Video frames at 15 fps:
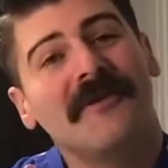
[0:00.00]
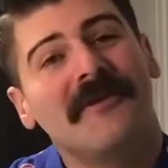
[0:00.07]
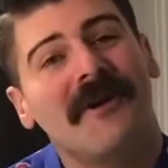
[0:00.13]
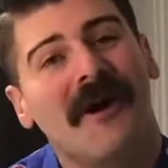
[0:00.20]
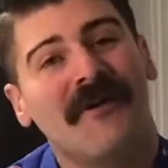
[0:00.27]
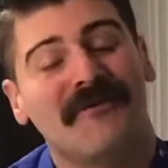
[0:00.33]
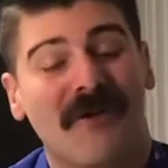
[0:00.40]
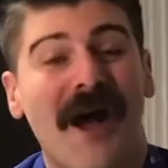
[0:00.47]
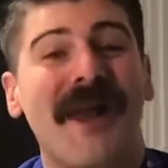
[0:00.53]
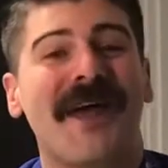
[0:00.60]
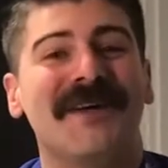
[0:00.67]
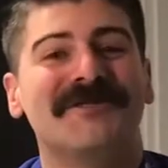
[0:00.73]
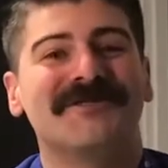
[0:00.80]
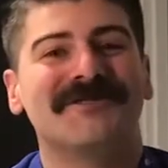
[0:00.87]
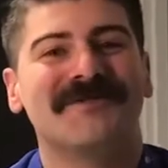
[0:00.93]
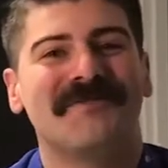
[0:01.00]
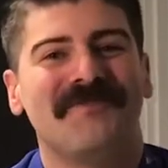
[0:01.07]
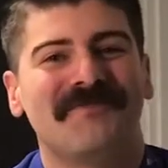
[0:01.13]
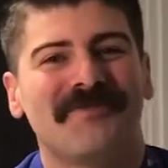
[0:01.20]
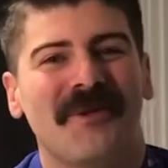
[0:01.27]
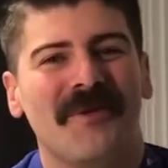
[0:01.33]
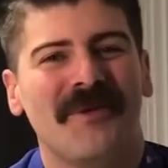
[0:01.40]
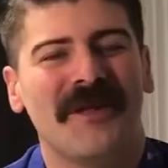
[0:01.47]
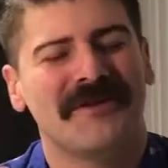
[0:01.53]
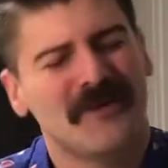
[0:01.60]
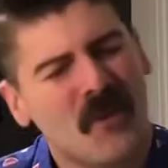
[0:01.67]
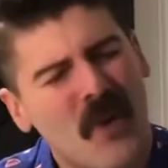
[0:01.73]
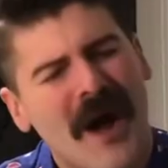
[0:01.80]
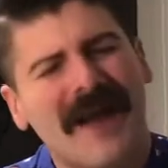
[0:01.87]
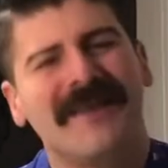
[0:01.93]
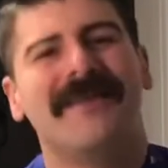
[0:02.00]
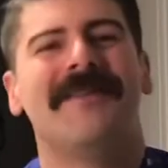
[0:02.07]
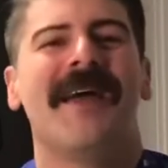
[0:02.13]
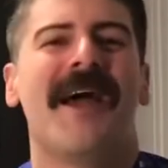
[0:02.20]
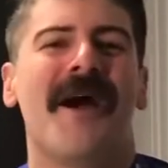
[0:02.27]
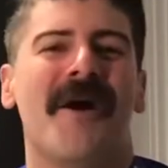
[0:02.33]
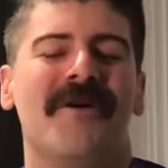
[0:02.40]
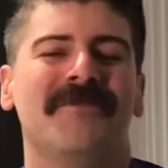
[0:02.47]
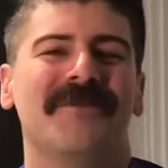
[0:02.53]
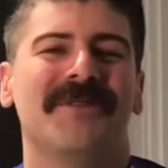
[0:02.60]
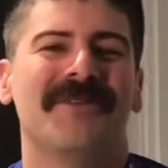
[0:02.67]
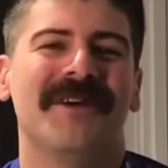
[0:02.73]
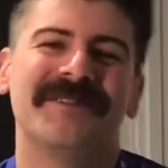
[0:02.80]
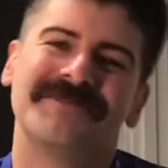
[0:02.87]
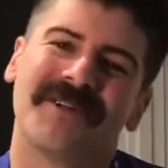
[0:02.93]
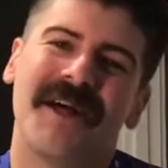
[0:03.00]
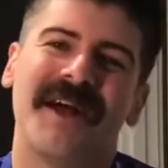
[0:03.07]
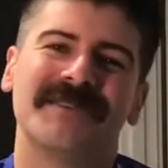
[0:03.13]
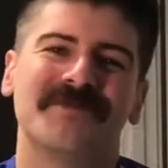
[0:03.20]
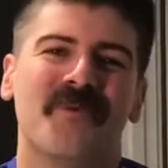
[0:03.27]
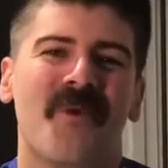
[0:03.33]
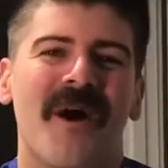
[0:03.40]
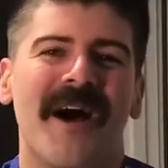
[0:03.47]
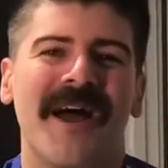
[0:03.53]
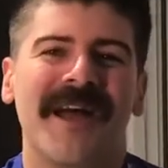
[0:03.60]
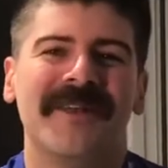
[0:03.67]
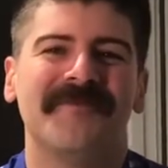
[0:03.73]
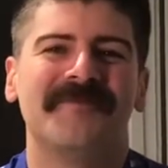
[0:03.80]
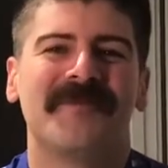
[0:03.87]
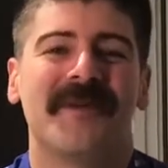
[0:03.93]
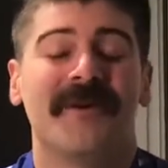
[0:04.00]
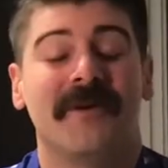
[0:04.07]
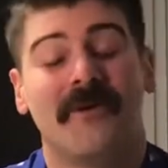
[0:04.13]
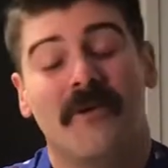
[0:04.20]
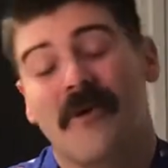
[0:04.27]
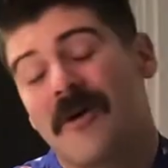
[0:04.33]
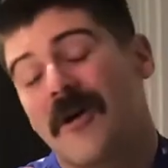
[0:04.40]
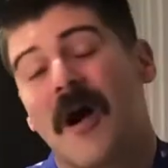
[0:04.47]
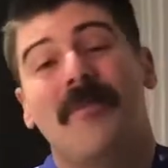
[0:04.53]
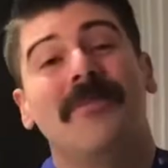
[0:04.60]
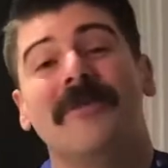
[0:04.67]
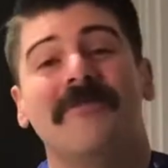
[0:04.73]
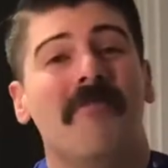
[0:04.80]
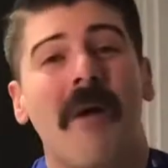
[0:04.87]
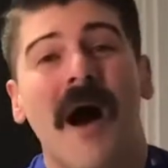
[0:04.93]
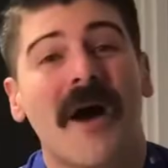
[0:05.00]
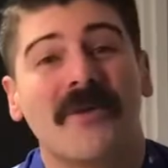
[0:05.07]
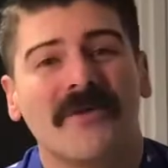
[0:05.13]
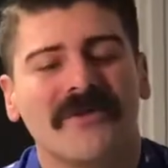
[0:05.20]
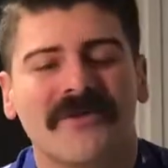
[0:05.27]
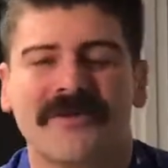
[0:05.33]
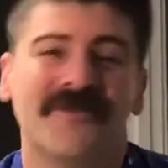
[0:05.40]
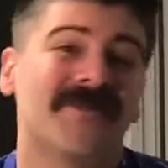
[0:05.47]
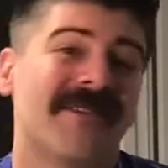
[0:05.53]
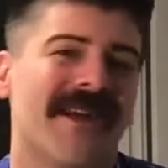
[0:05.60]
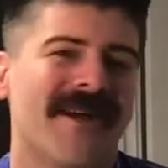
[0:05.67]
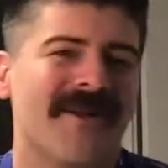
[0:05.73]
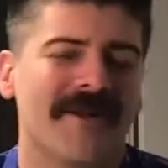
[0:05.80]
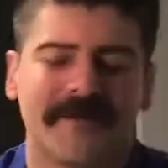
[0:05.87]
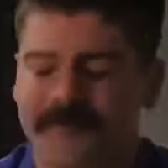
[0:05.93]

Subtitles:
On Fridays, we like to wind down with a nice glass of wine or a couple of bottles, who's counting?